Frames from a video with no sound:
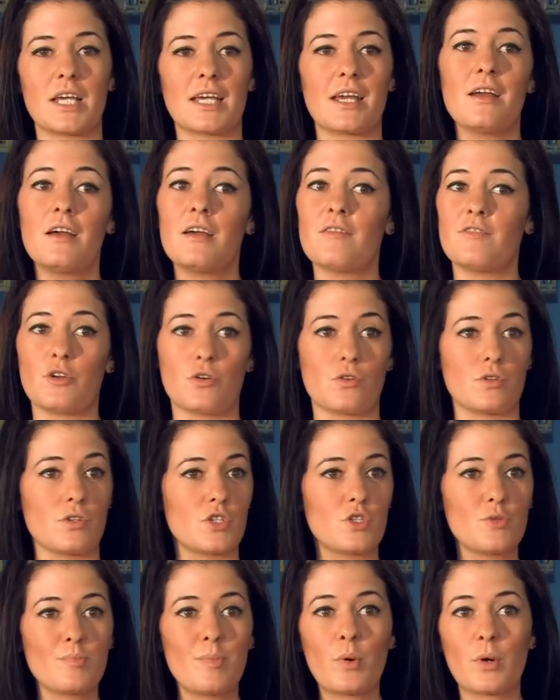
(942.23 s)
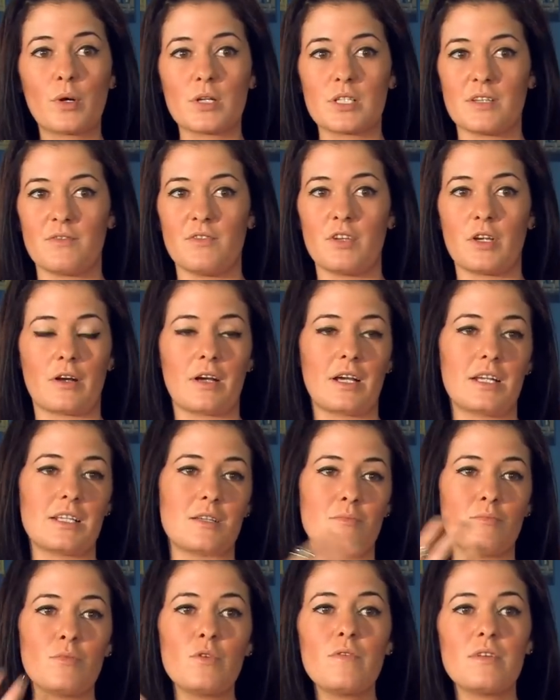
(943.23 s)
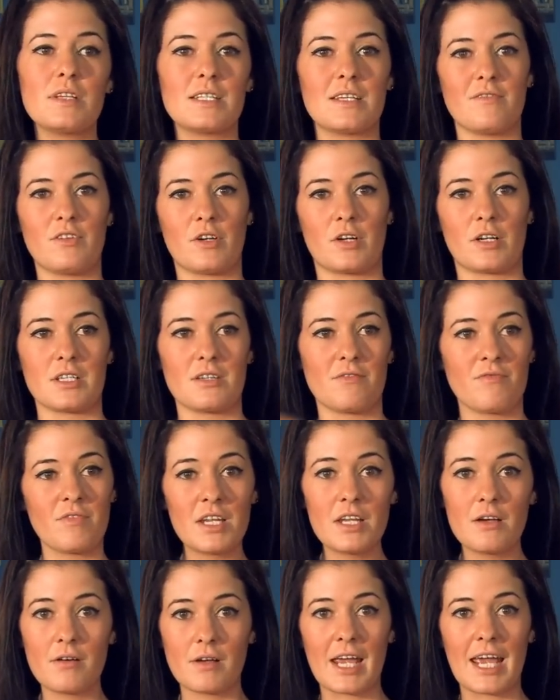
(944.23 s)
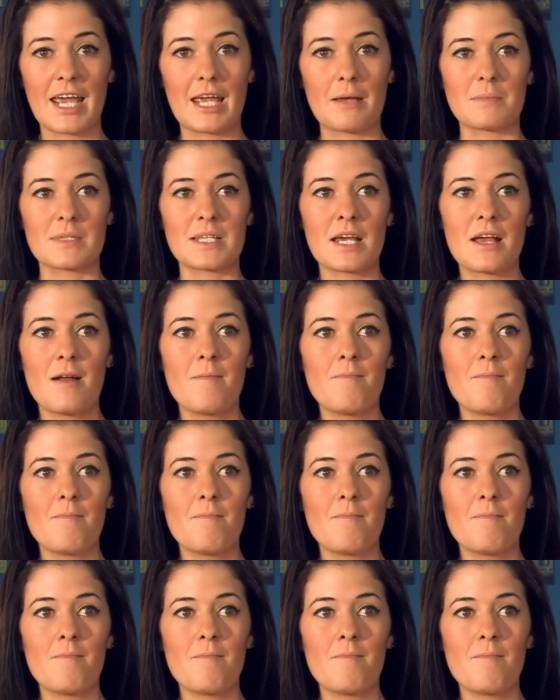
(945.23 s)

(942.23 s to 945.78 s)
Like if you're into sports, if you're into movies, if you're into video games,